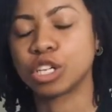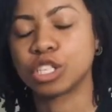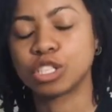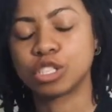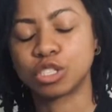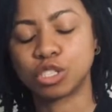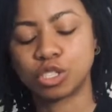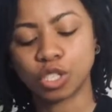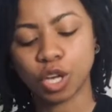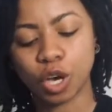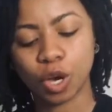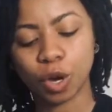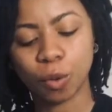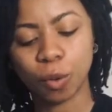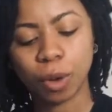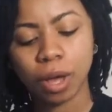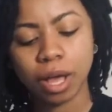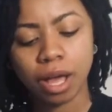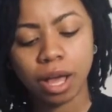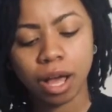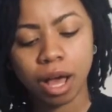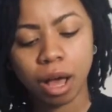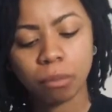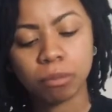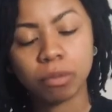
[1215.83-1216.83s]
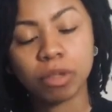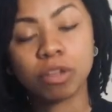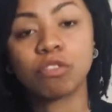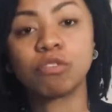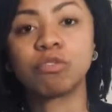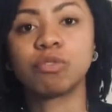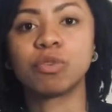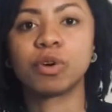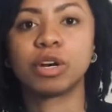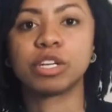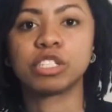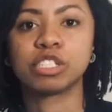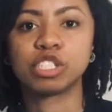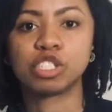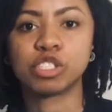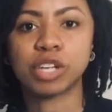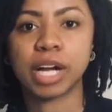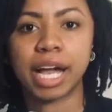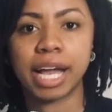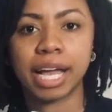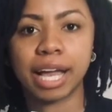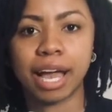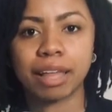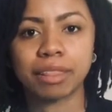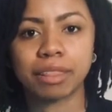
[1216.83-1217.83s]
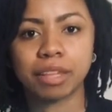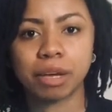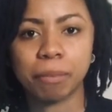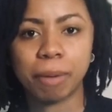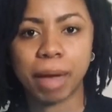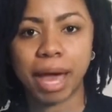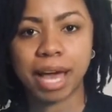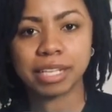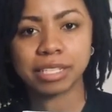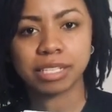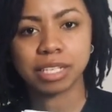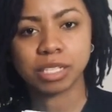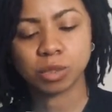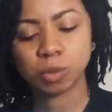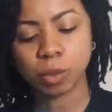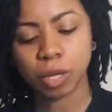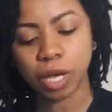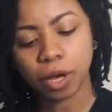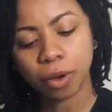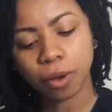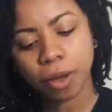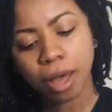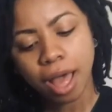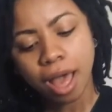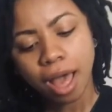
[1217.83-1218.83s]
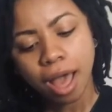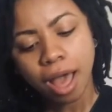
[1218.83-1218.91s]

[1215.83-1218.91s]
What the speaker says: So I'm looking forward to trying out their pads as well.